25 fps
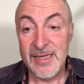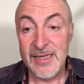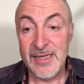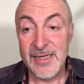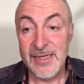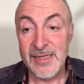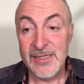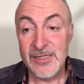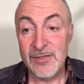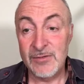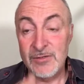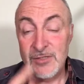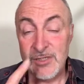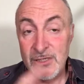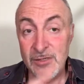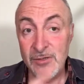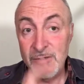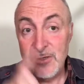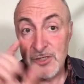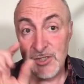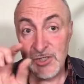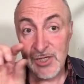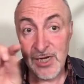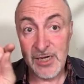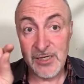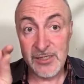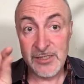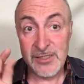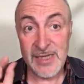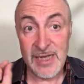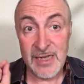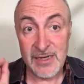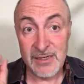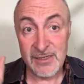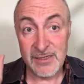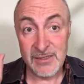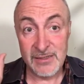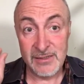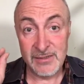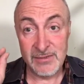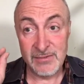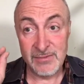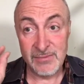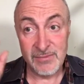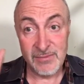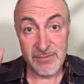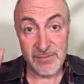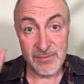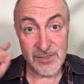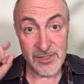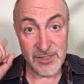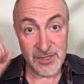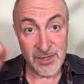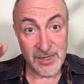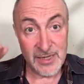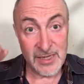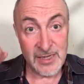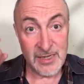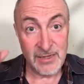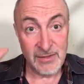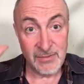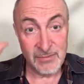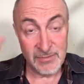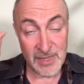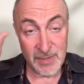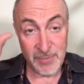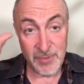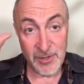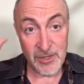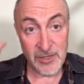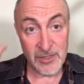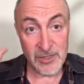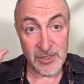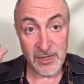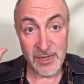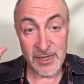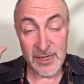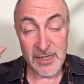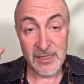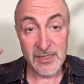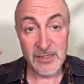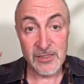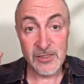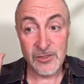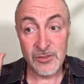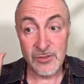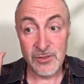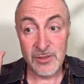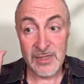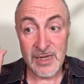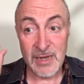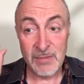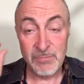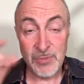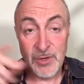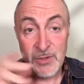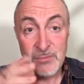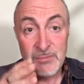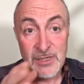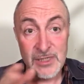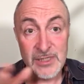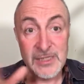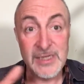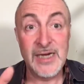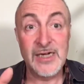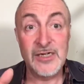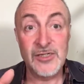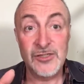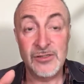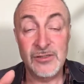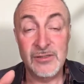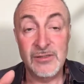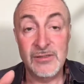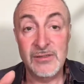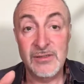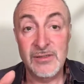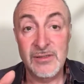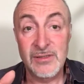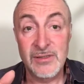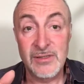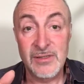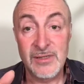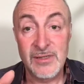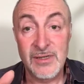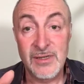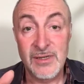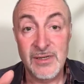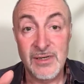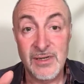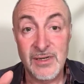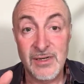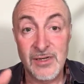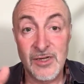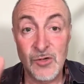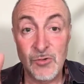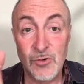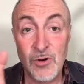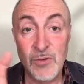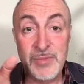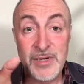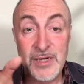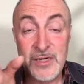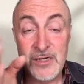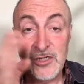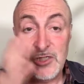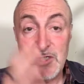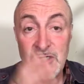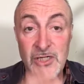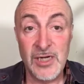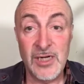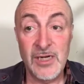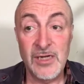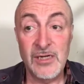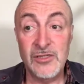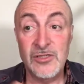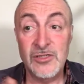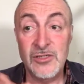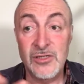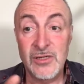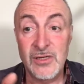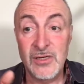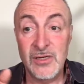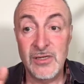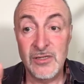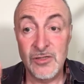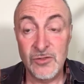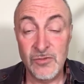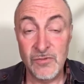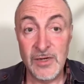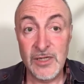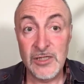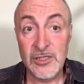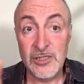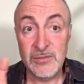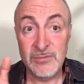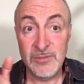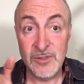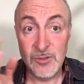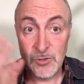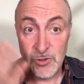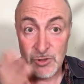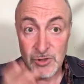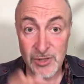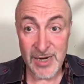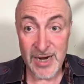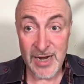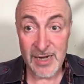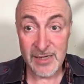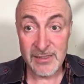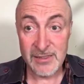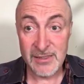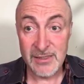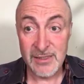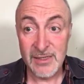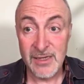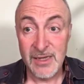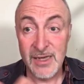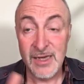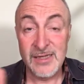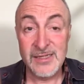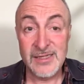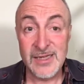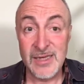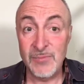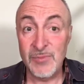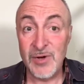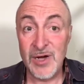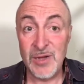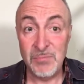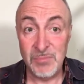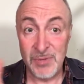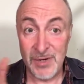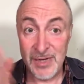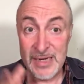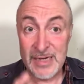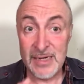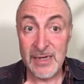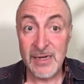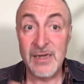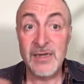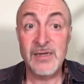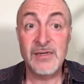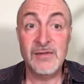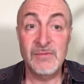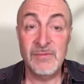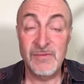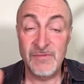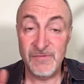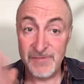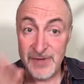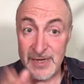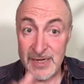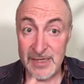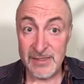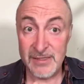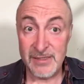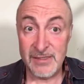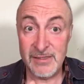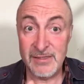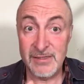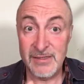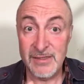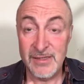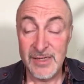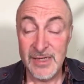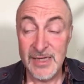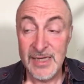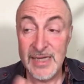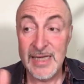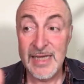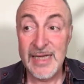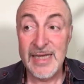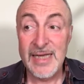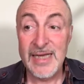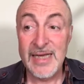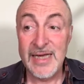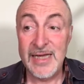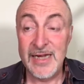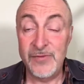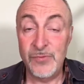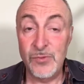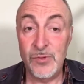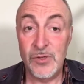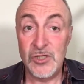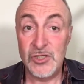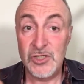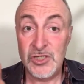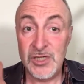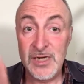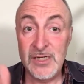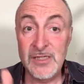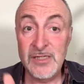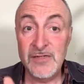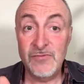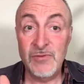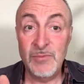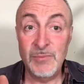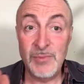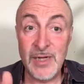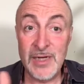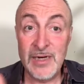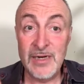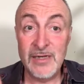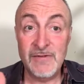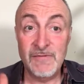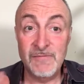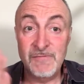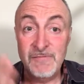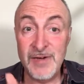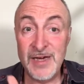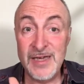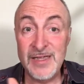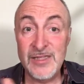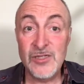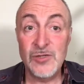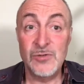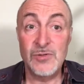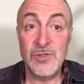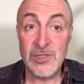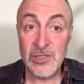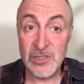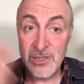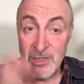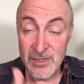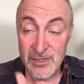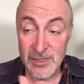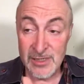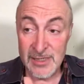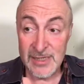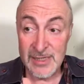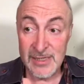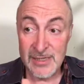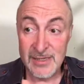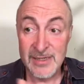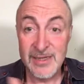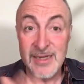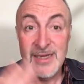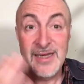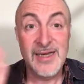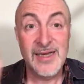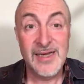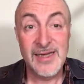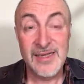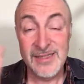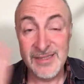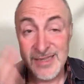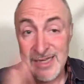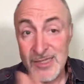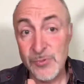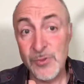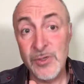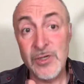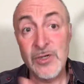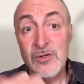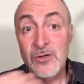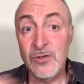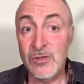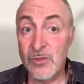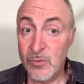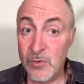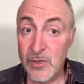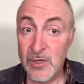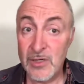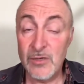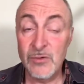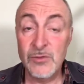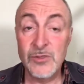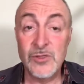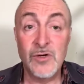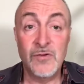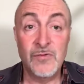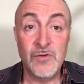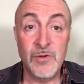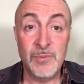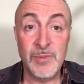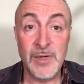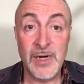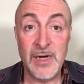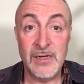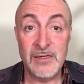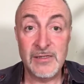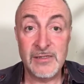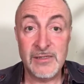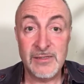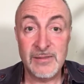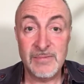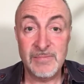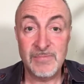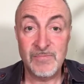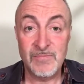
So until you change that psyche, that part of your psyche that's doing that bomb detection, you won't be able to change the relationship you attract except by blind luck and faith. And if you want to change it from blind luck and faith to certainty, that's where you go do the work and resolve your past.